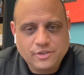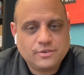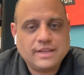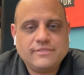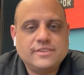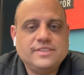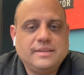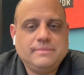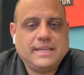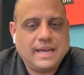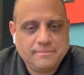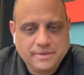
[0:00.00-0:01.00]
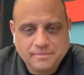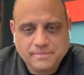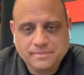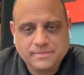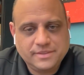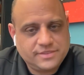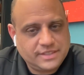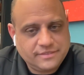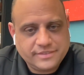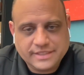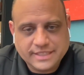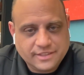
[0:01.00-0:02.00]
You don't have the same time commitments and
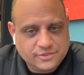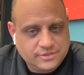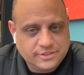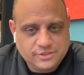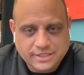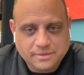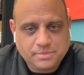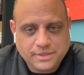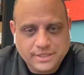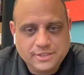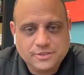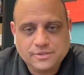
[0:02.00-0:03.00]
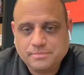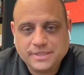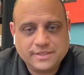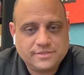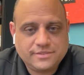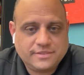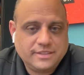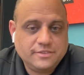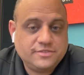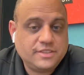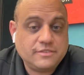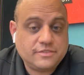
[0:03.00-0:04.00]
everything else that you got to put into it because they're
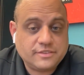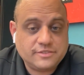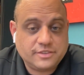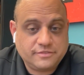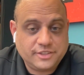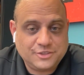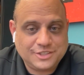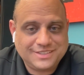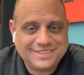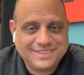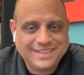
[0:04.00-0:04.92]
self-sufficient.